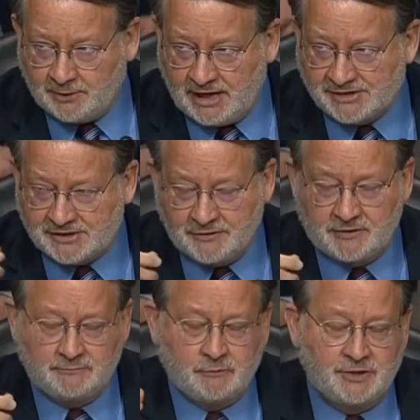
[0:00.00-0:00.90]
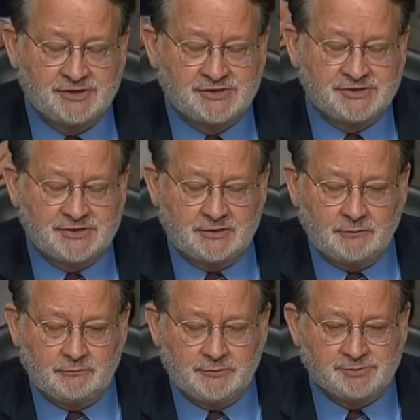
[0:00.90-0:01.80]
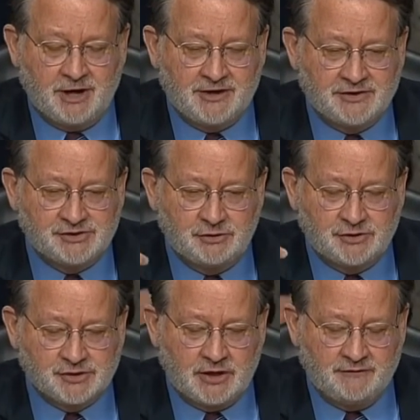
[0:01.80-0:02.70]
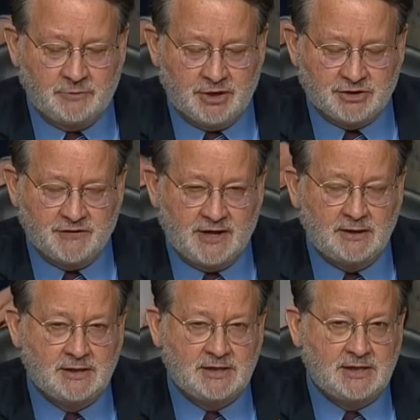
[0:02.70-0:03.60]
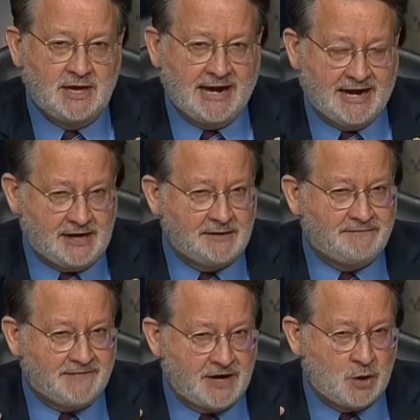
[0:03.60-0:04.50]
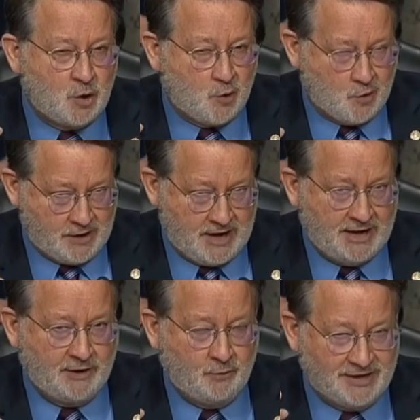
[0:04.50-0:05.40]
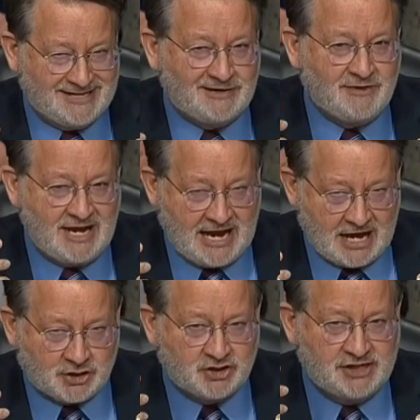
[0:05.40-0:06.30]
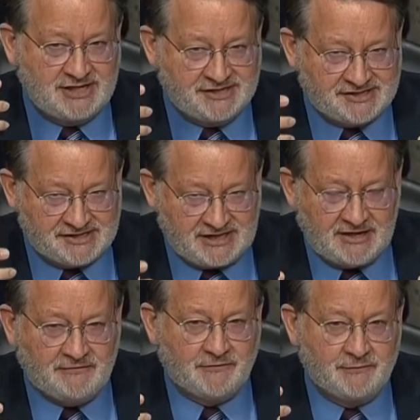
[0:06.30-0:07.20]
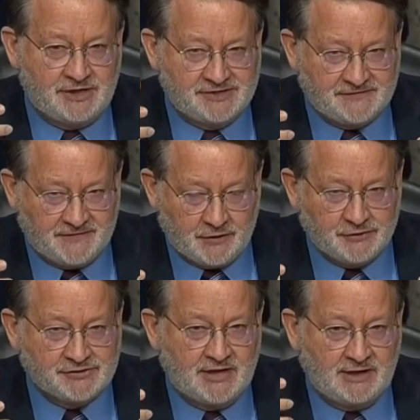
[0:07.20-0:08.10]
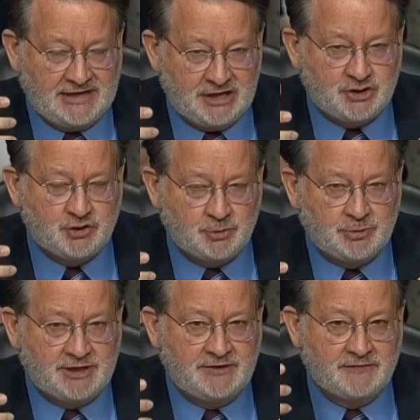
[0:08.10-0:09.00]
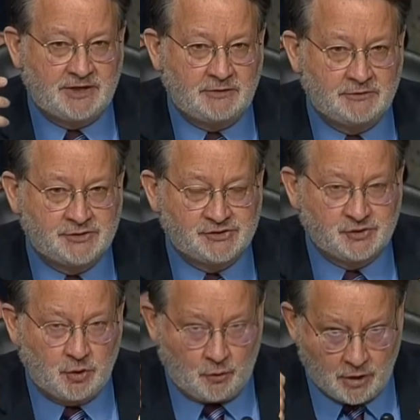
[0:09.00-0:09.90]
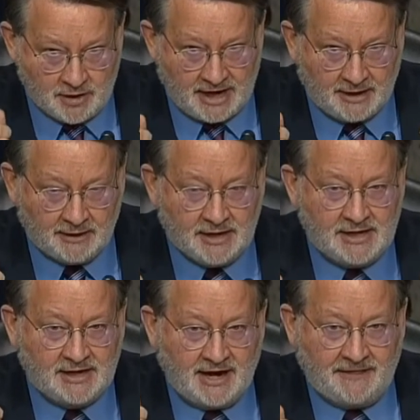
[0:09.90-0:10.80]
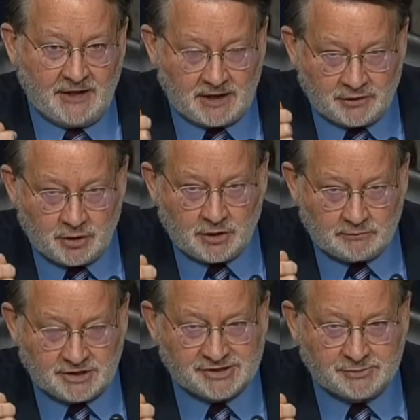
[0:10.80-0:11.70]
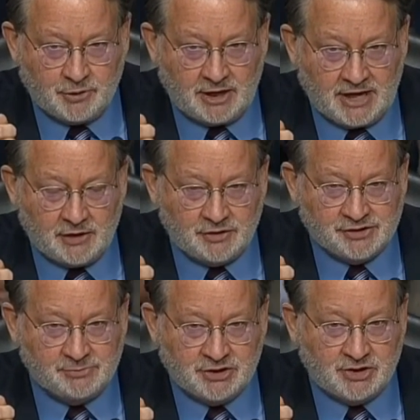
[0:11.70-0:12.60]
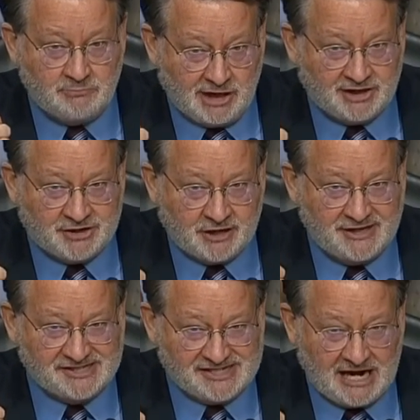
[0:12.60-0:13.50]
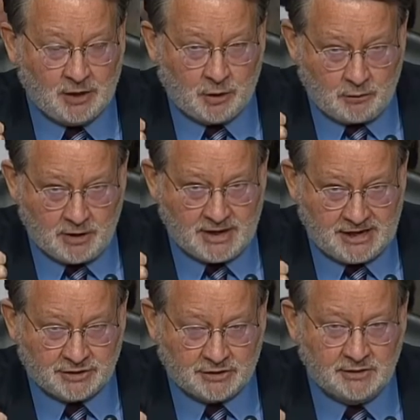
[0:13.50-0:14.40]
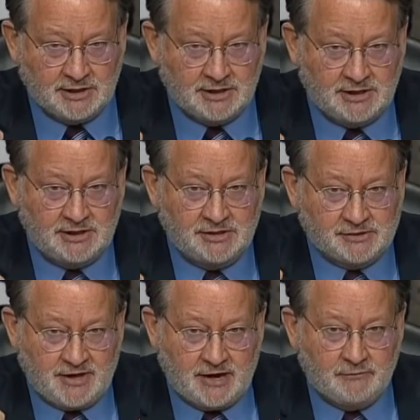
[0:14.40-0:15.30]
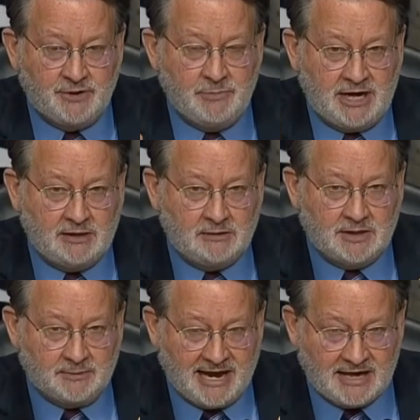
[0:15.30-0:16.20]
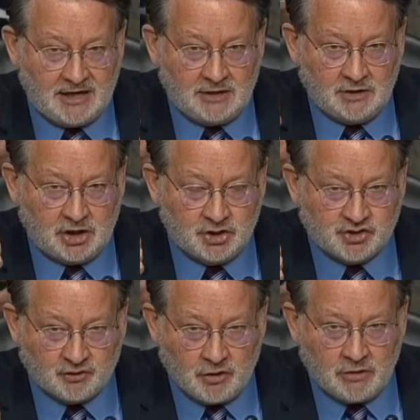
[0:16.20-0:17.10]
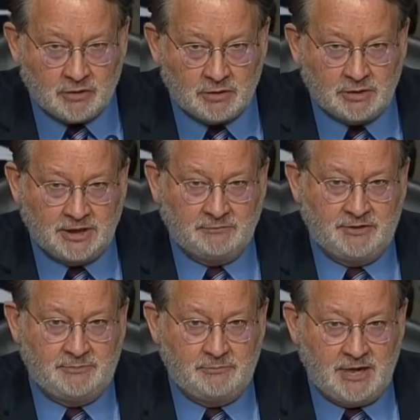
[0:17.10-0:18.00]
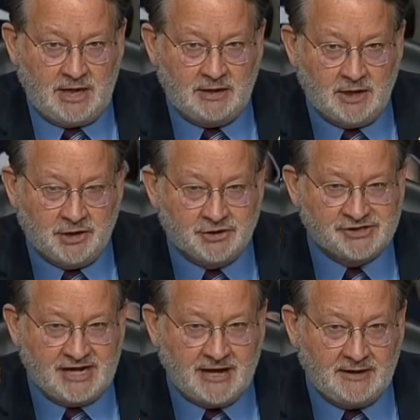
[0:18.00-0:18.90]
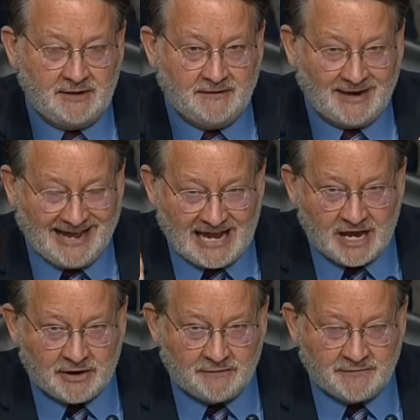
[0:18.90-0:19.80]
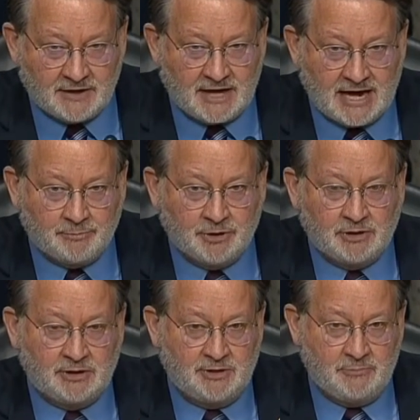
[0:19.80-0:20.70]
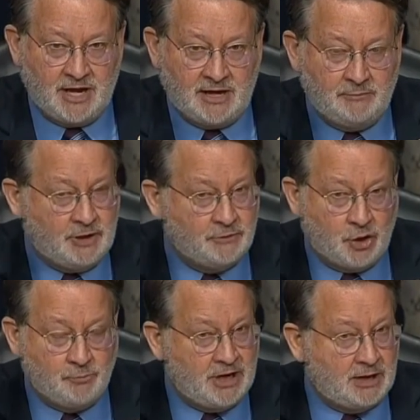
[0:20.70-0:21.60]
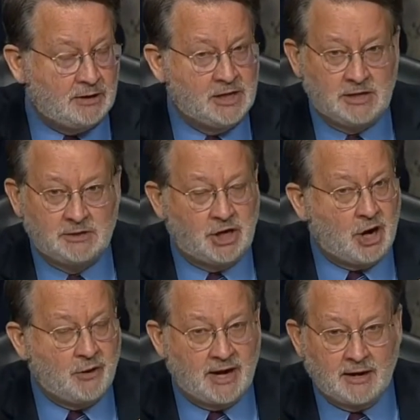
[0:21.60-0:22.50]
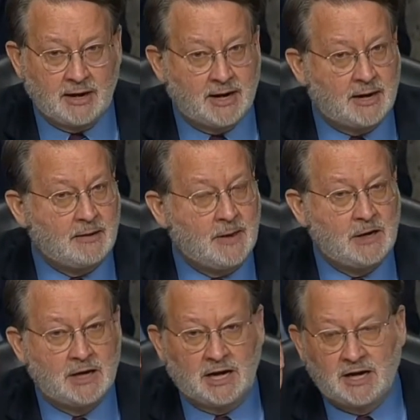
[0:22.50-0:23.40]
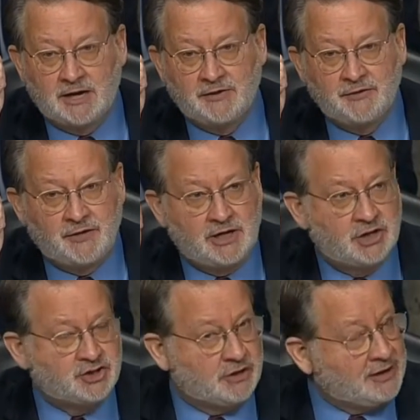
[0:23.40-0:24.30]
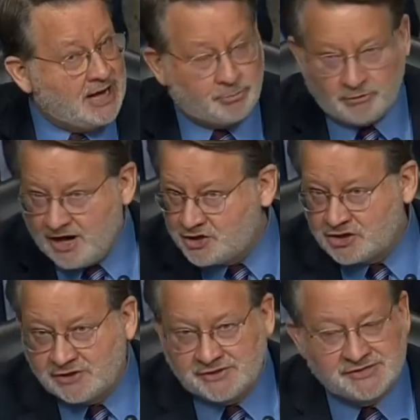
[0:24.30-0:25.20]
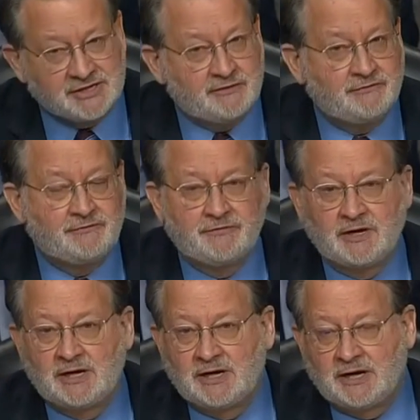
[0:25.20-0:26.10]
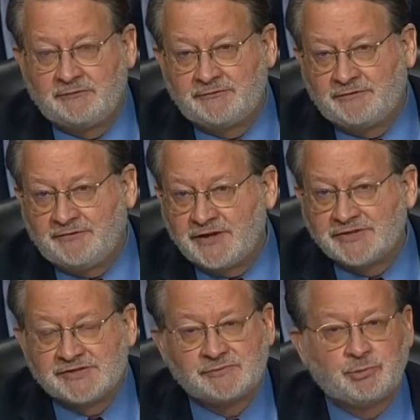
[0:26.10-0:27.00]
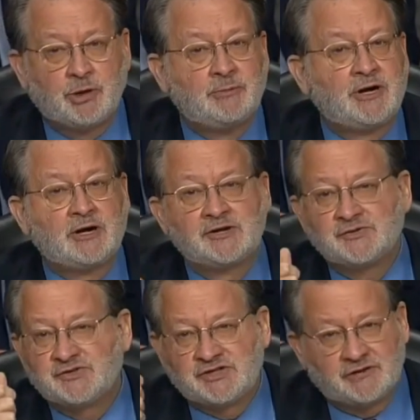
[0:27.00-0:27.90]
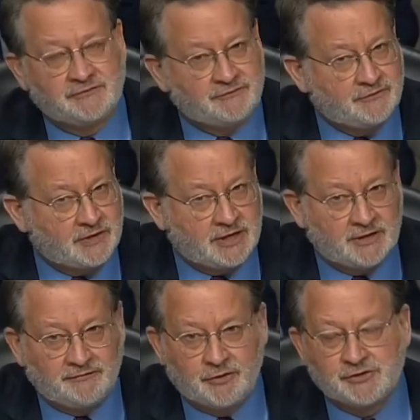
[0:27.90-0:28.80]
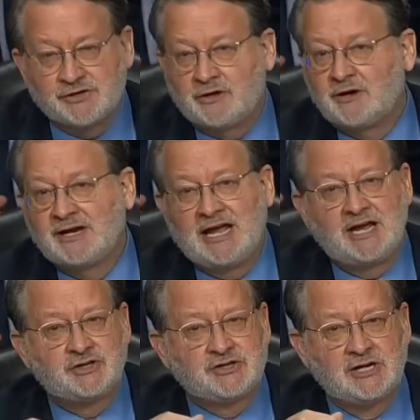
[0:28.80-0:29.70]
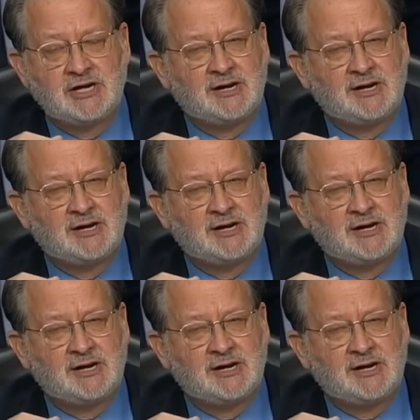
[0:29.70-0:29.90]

I'm going to ask other witnesses to respond to this too, because all of you mentioned that. How do you define coordinated? What did we actually see from these folks that leads you to believe that it was coordinated? And I think in your testimony now, you just mentioned military style coordination. So that would mean command and control. It would mean understanding the layout of the Capitol. It may mean knowing uh, uh, the internal operations of, uh, of defense perimeters, of uh, folks that are engaged.